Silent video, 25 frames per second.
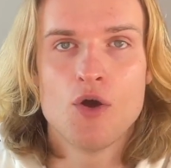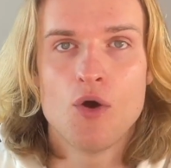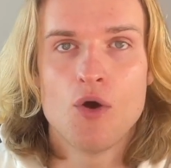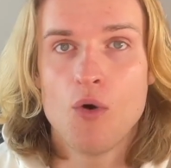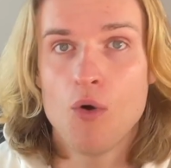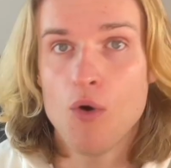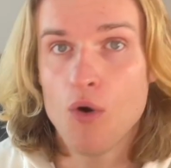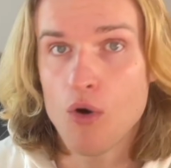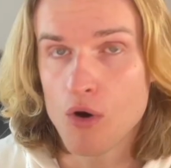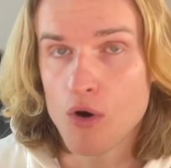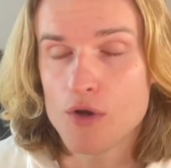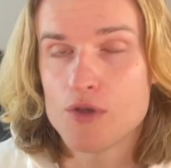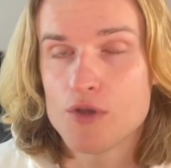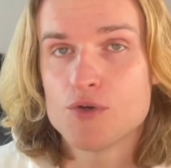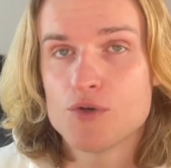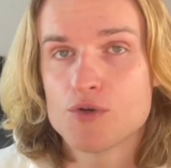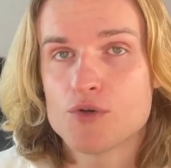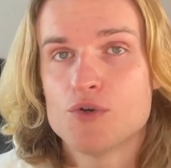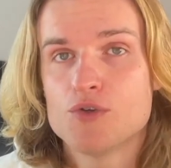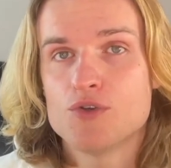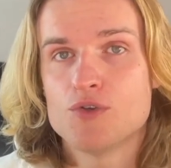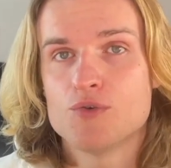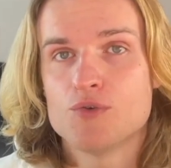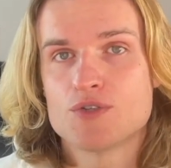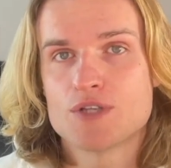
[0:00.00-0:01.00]
Or you
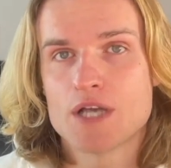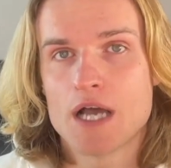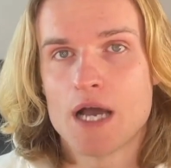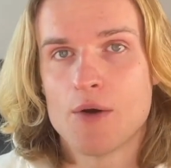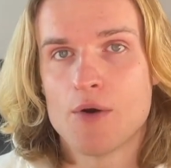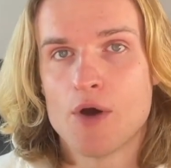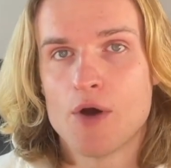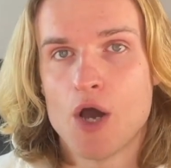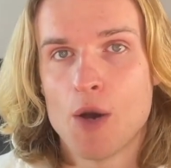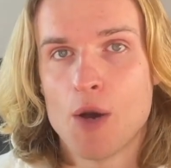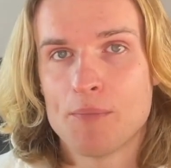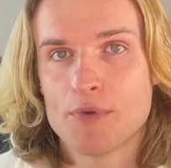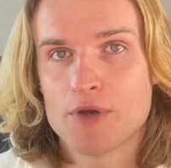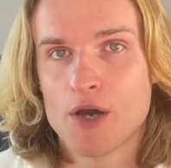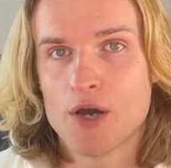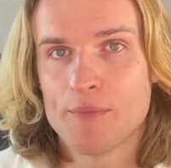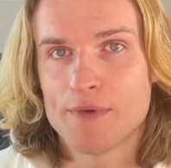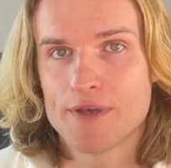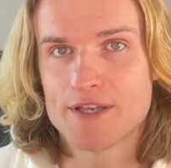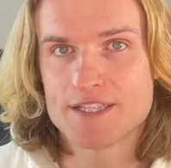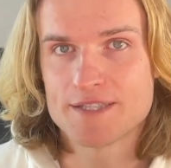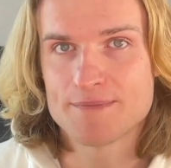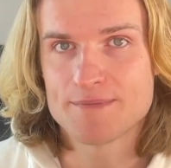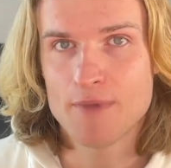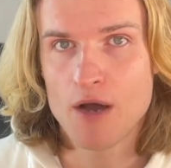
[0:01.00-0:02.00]
could use our
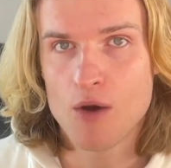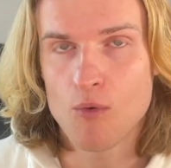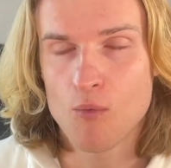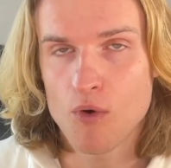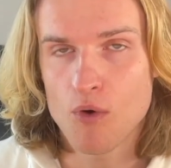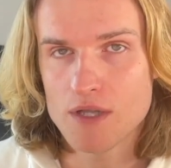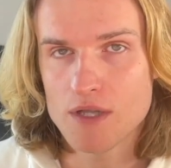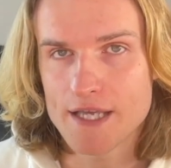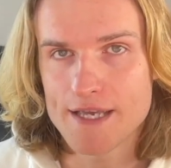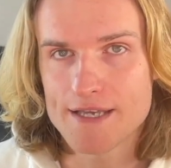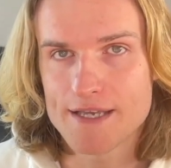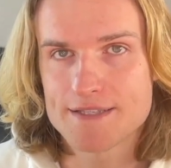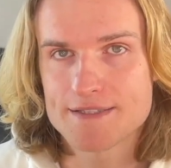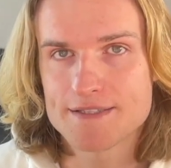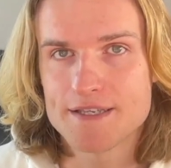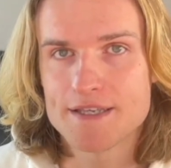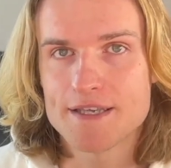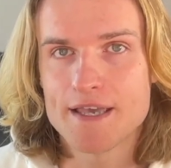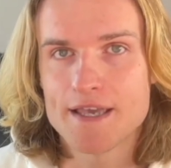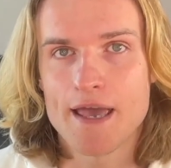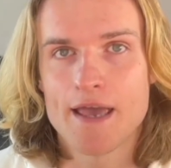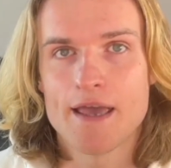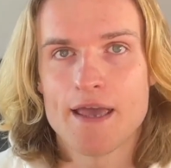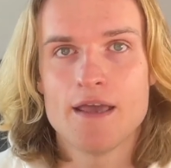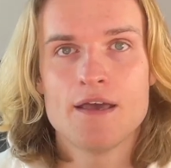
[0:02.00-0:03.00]
upcoming Smart Wallet S D
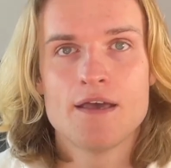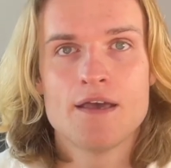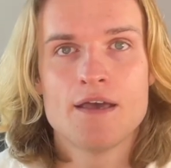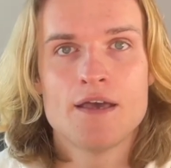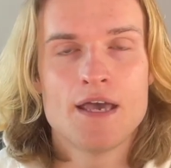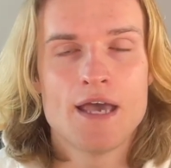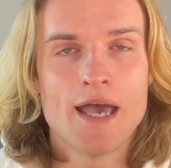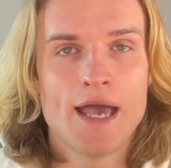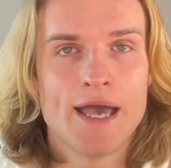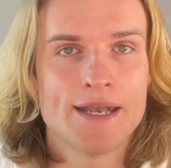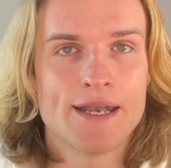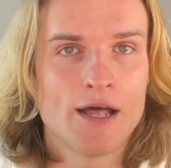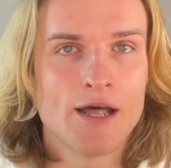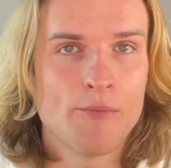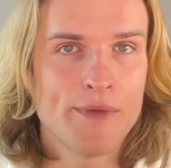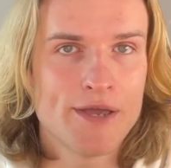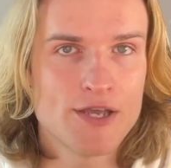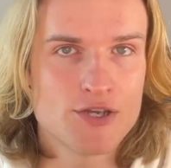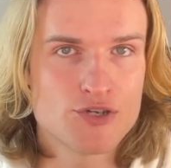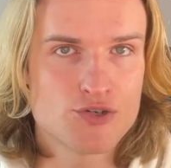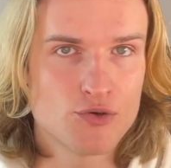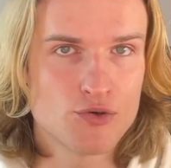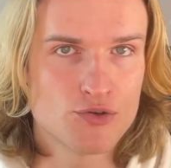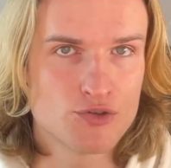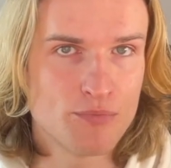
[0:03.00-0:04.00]
K, and I'll
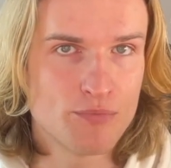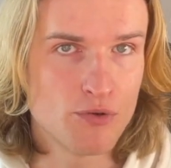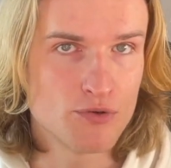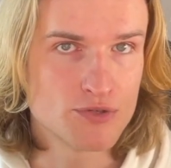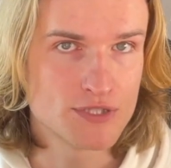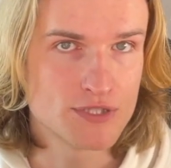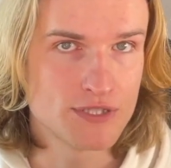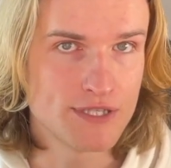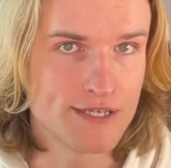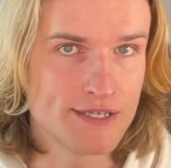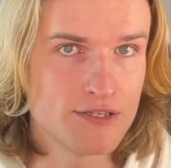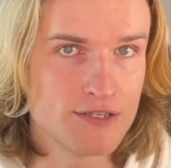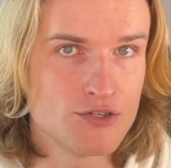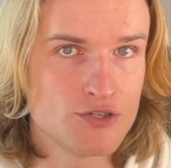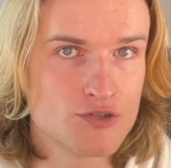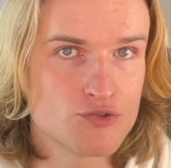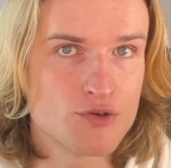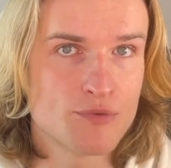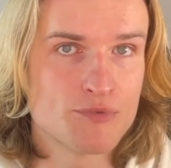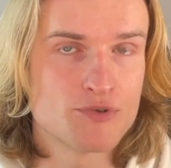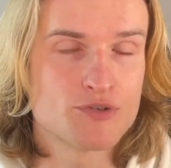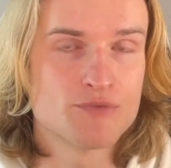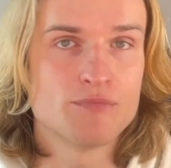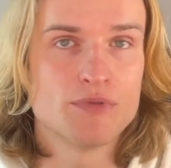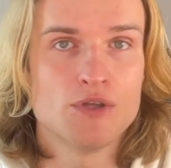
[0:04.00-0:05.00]
make sure to post a link in the
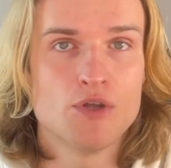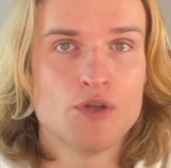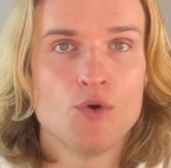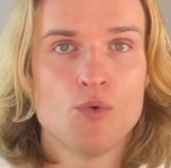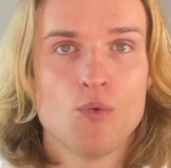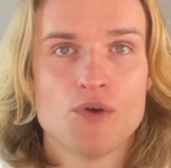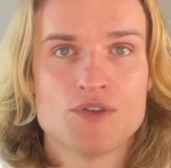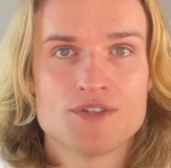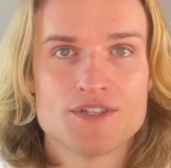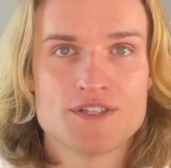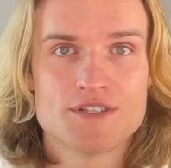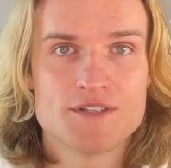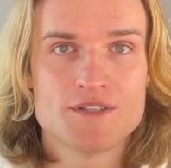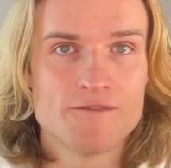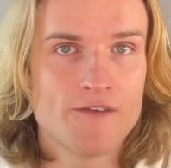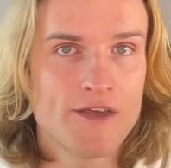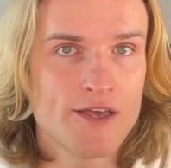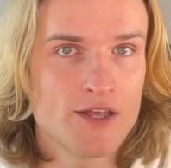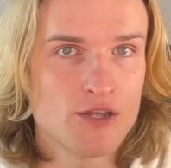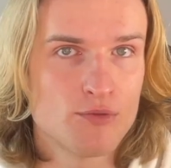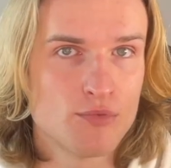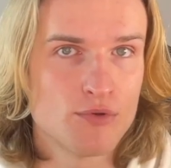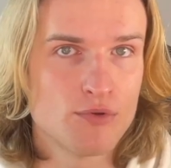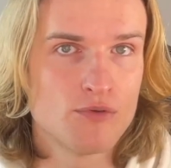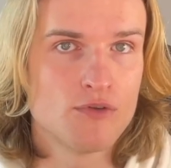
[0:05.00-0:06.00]
description below once it's
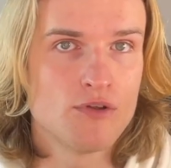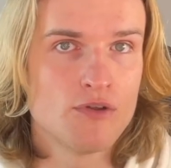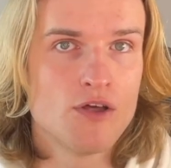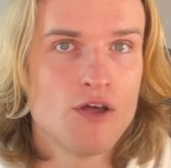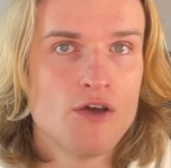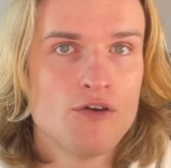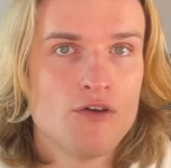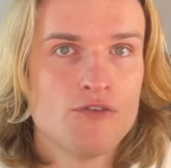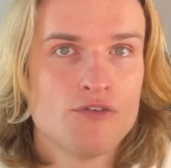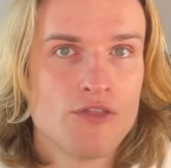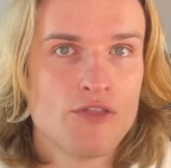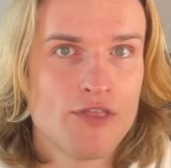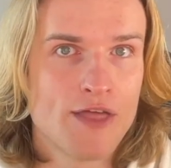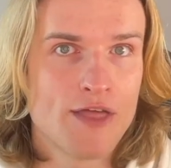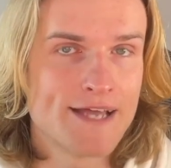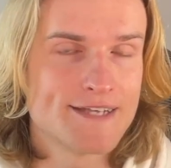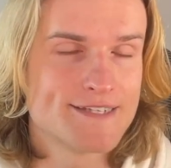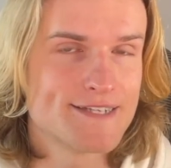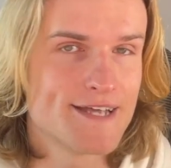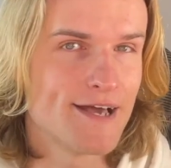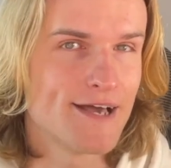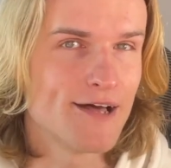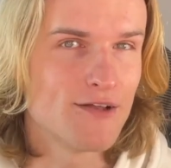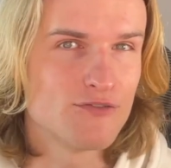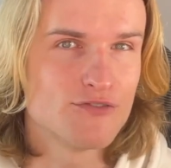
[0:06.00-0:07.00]
available for
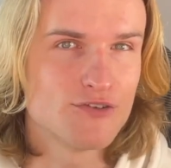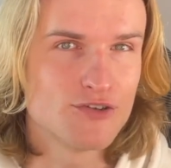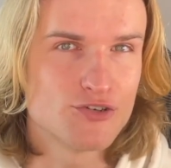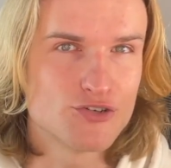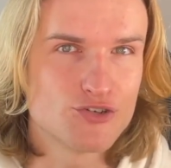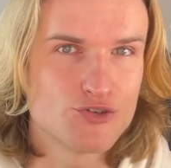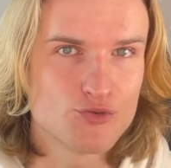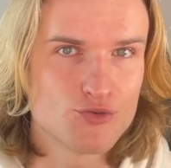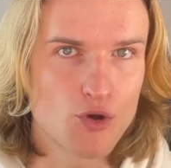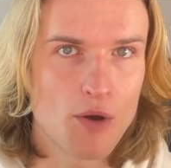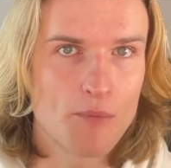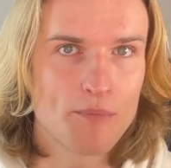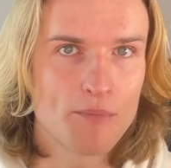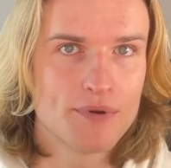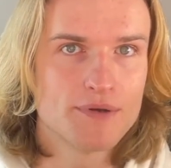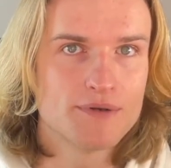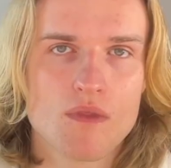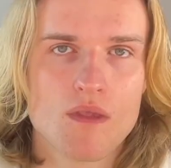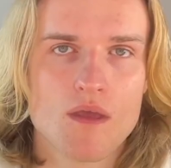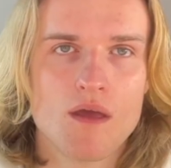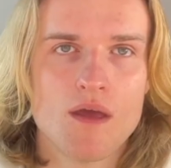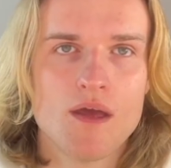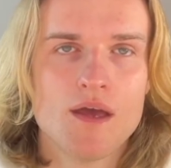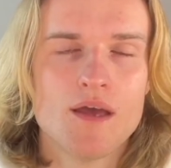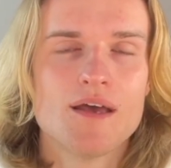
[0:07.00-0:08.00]
that alpha
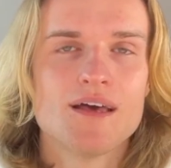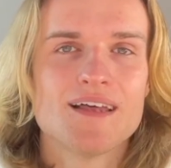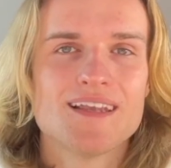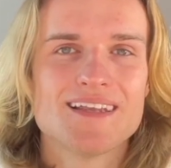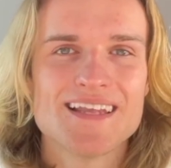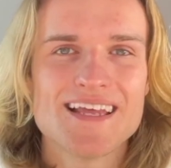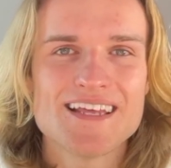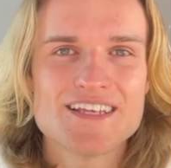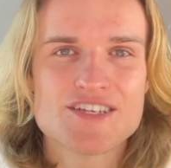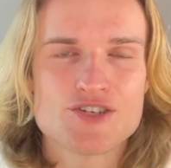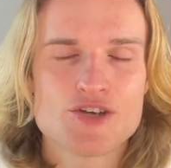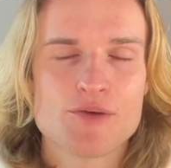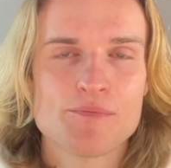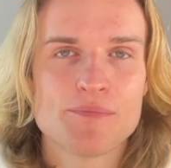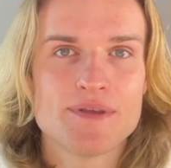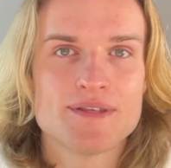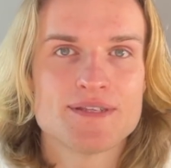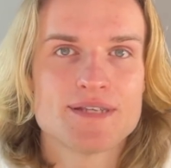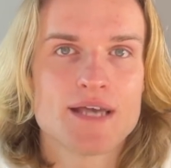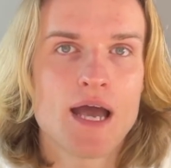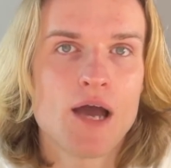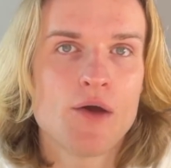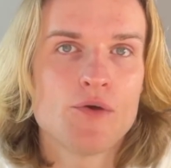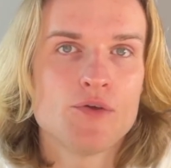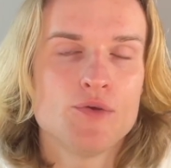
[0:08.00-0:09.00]
drop. Let's jump
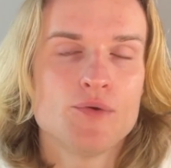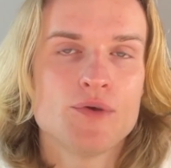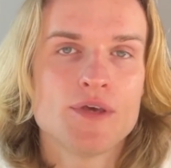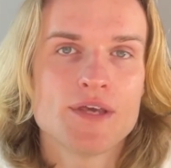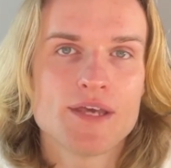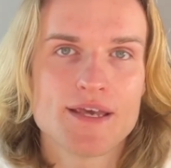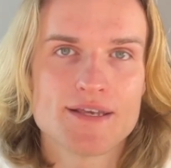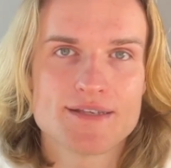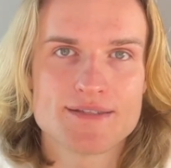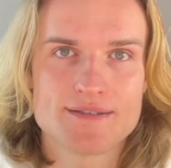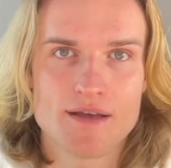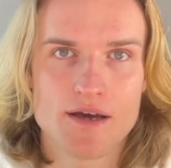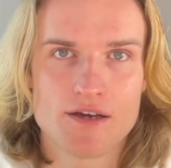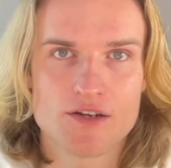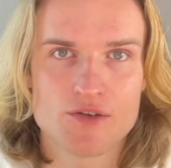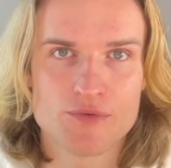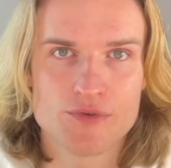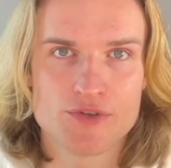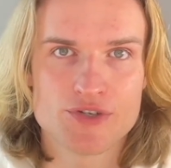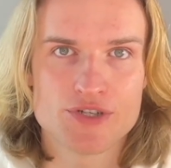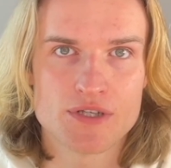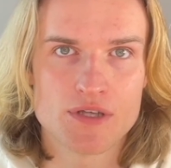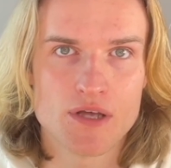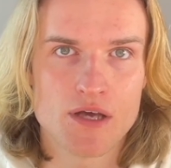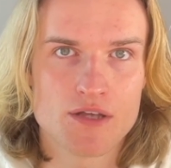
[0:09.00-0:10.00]
into how you can get started
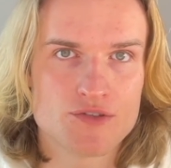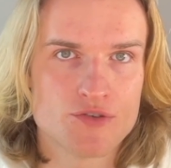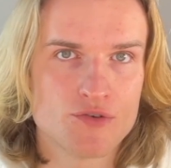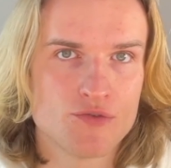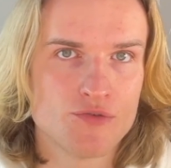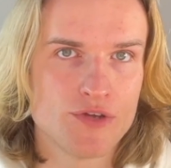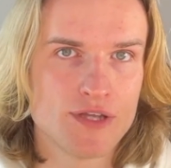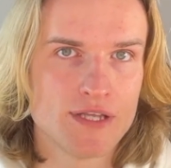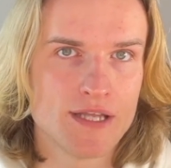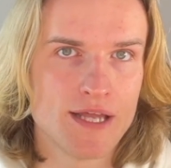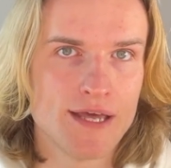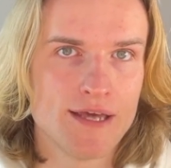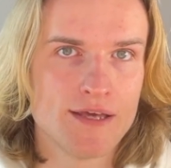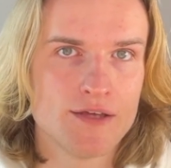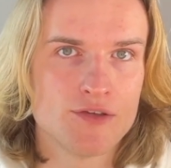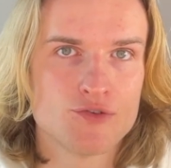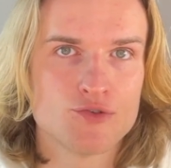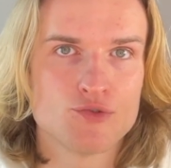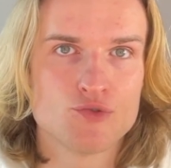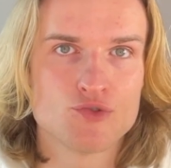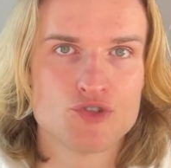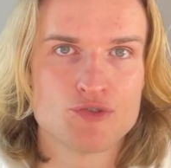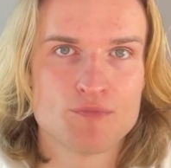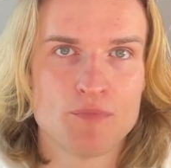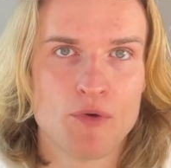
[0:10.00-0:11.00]
with Gelato Relay
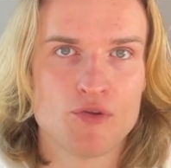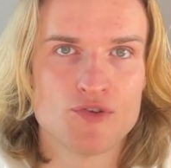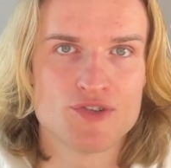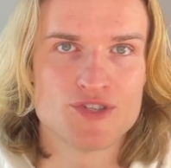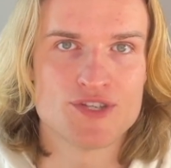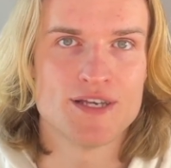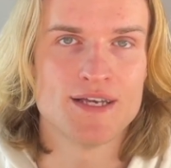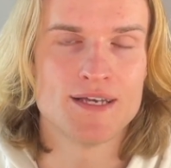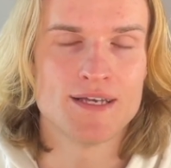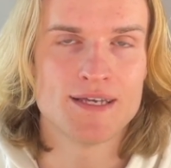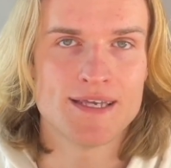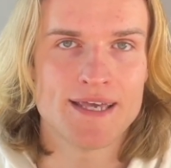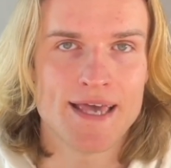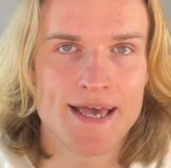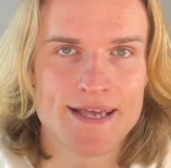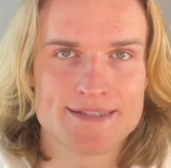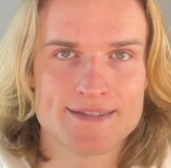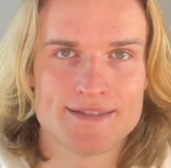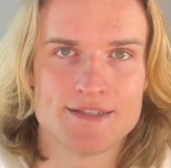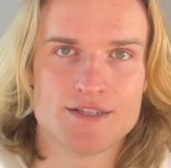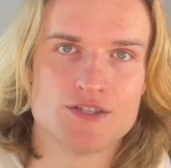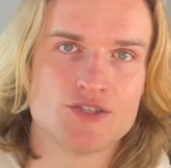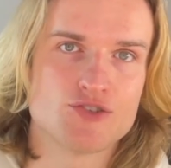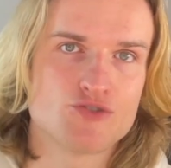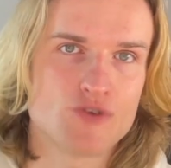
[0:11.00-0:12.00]
to sponsor
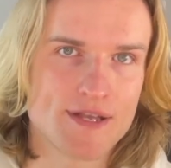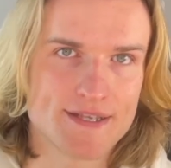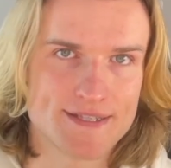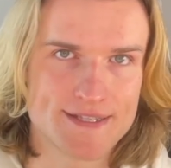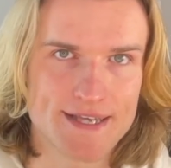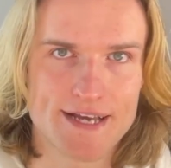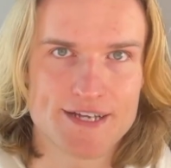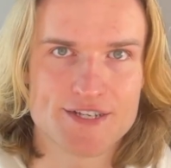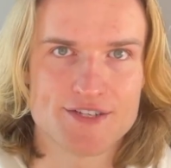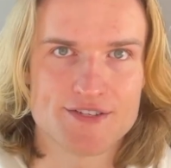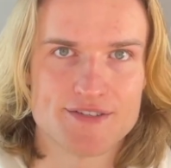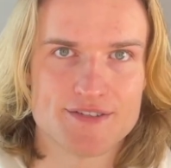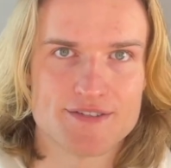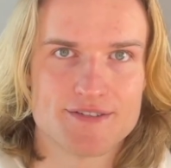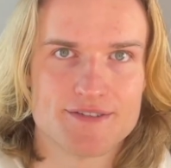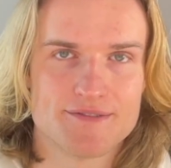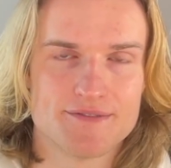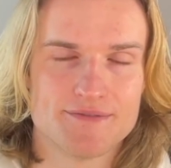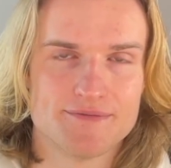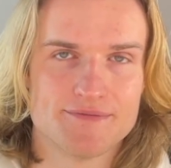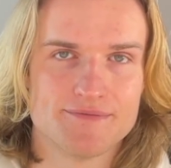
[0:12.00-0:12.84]
gasless transactions.